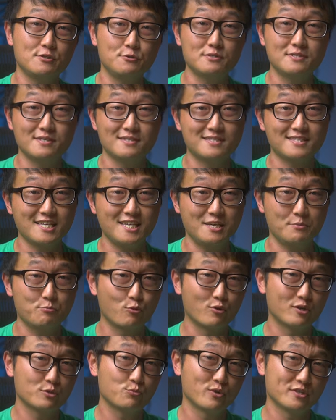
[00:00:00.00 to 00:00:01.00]
to use this
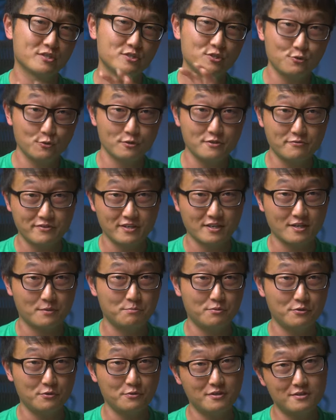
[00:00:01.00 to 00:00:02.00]
keyboard with two different
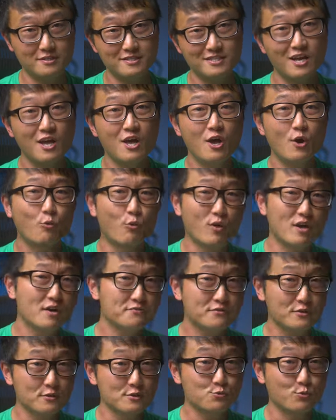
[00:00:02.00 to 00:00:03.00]
computers, one
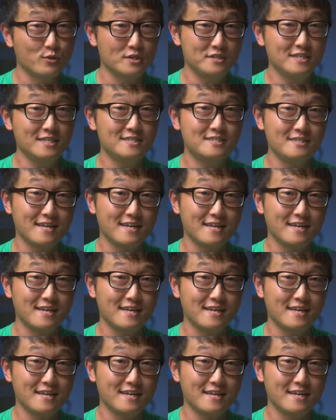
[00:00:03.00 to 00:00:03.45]
of those will need